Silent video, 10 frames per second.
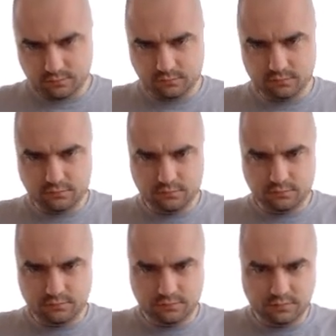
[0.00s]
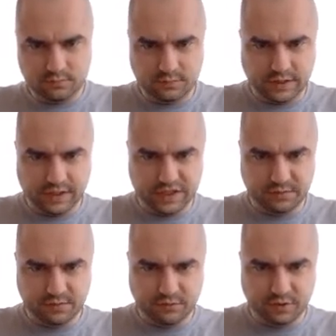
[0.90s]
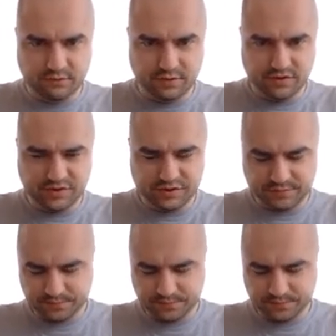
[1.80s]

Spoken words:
I spit for evidence.